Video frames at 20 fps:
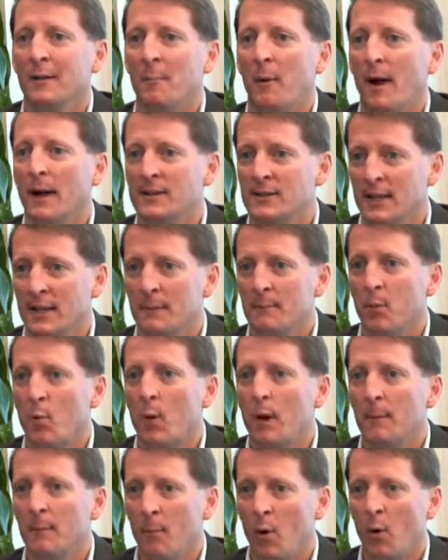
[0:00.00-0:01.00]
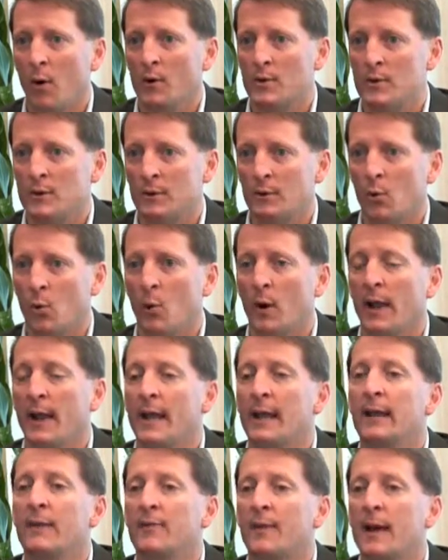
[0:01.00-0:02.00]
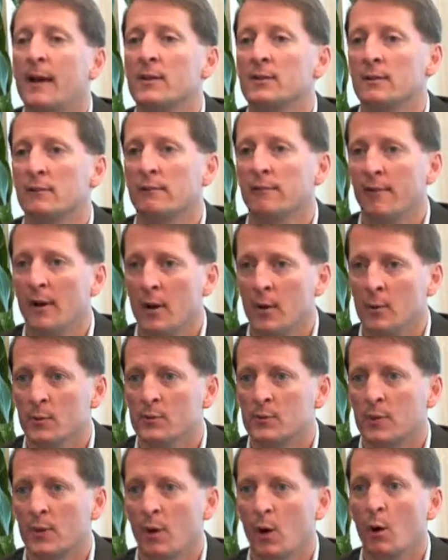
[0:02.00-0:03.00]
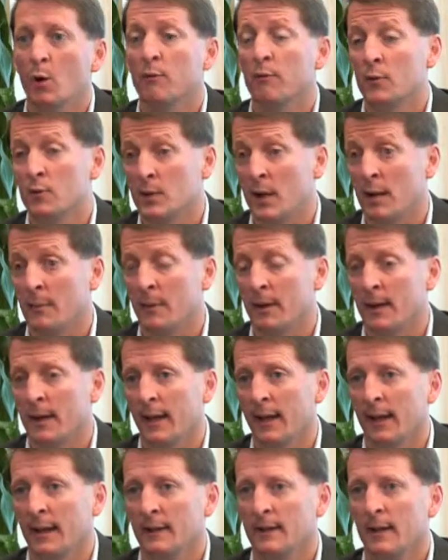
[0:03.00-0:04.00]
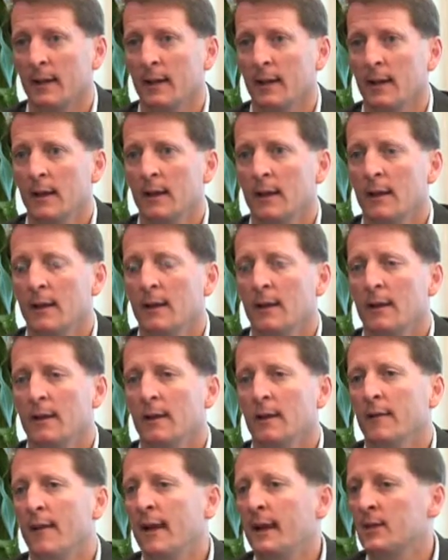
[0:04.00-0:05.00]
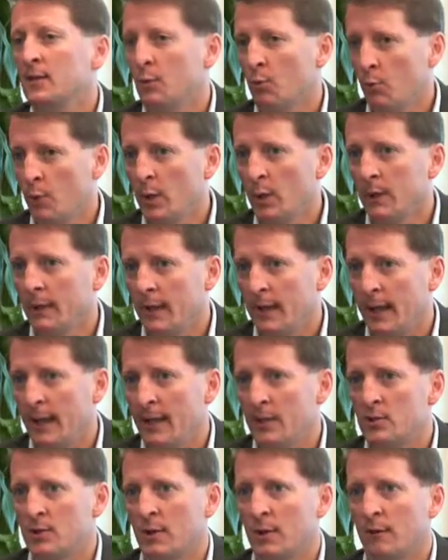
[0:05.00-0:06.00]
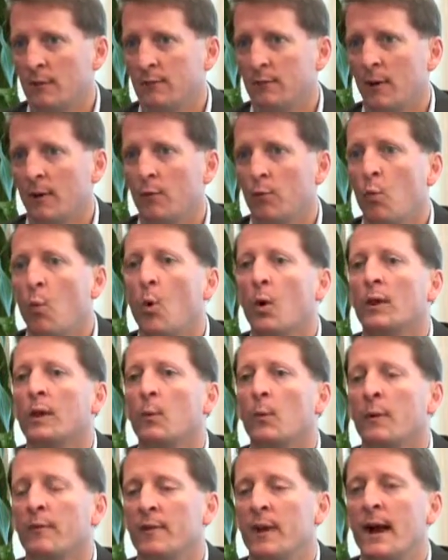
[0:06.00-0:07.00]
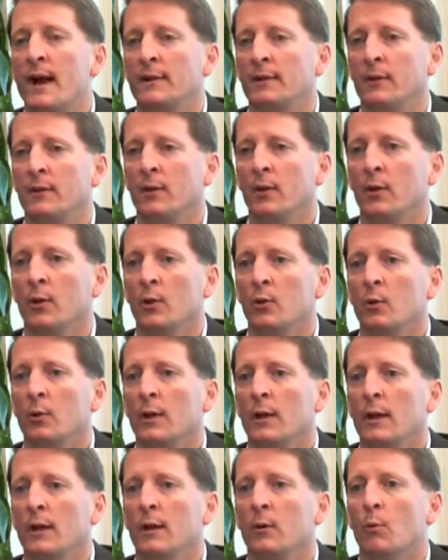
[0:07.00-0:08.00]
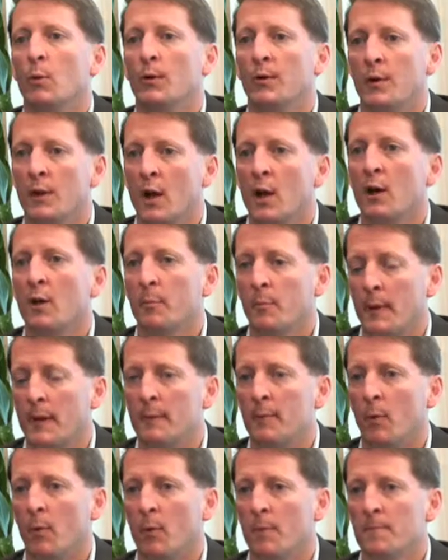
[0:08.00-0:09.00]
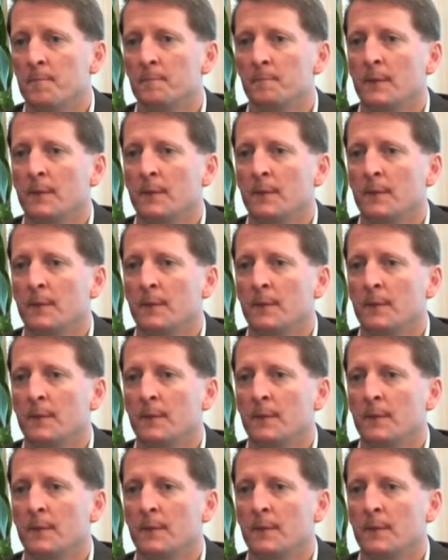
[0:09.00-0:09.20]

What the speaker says: by a 10-point margin, or 80,000 votes, over John McCain. That is a real indication of work that we've got to do with young people.